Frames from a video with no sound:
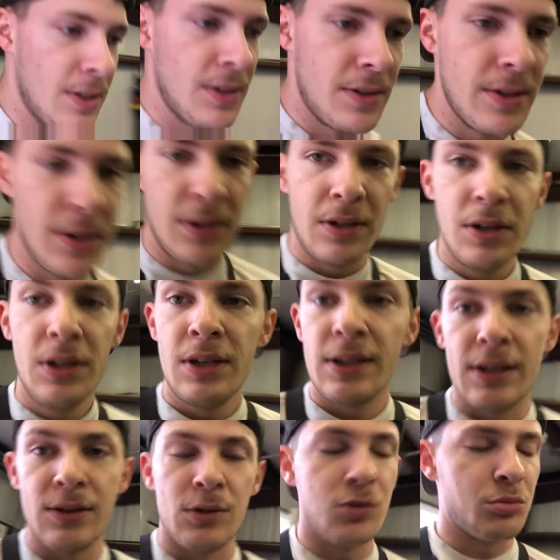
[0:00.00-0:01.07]
this done,
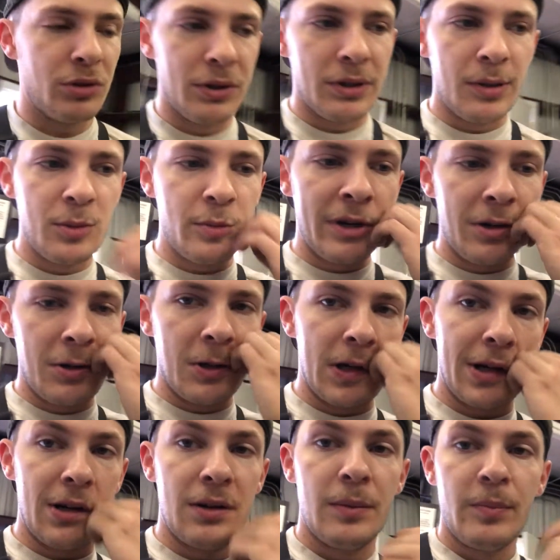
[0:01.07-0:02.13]
get those wheel hubs mounted
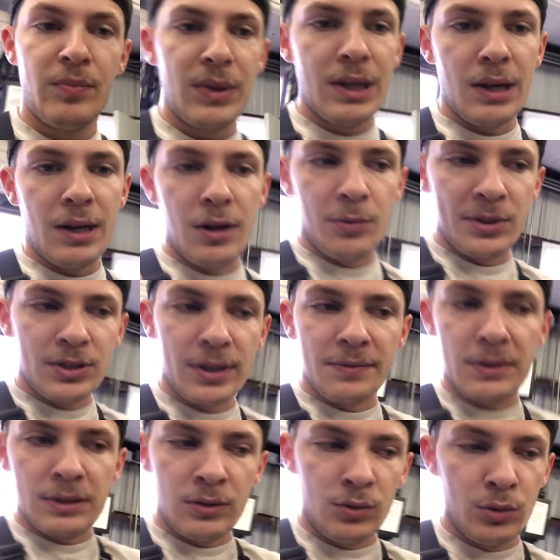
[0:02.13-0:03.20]
on. We still have
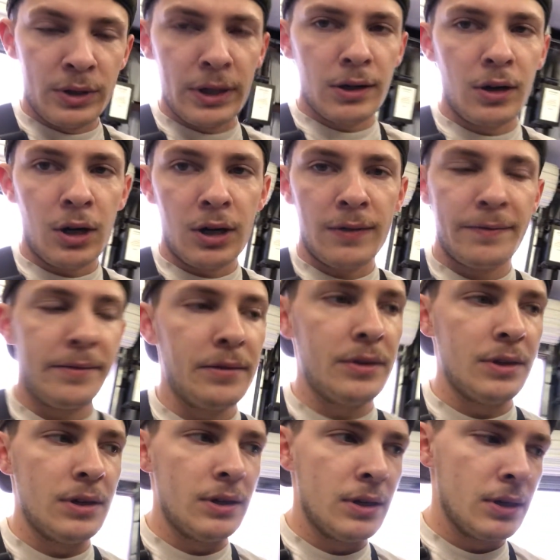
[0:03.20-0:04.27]
to cut off
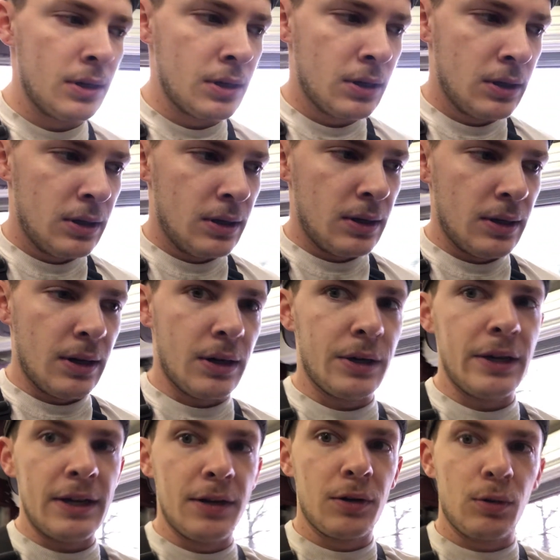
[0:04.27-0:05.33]
the
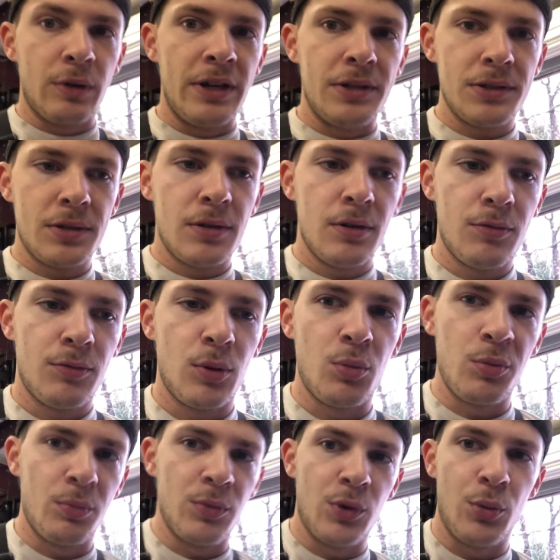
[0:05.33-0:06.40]
inner race
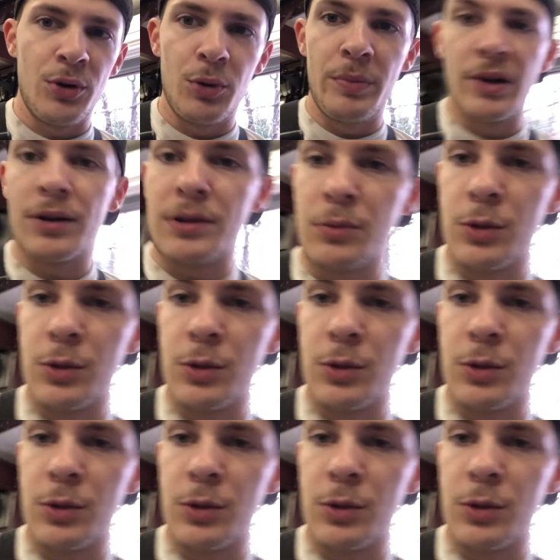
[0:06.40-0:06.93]
from the wheel bearing,